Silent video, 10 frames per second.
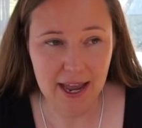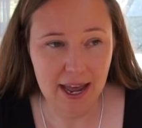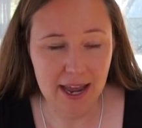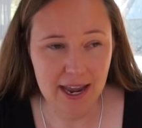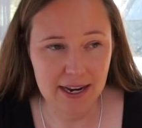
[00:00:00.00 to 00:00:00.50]

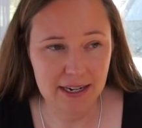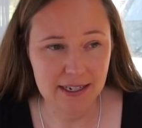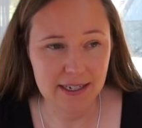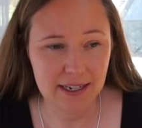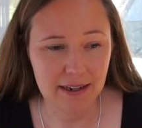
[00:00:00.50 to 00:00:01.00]

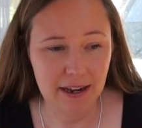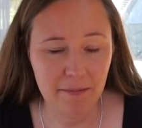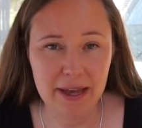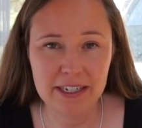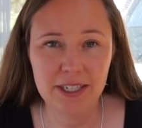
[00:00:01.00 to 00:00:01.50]
and
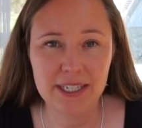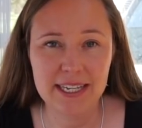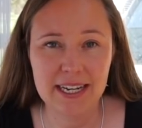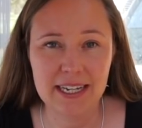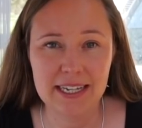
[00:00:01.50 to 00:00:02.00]
I've managed to
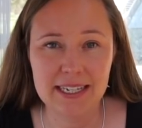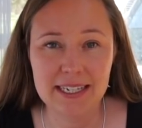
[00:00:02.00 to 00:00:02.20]
get a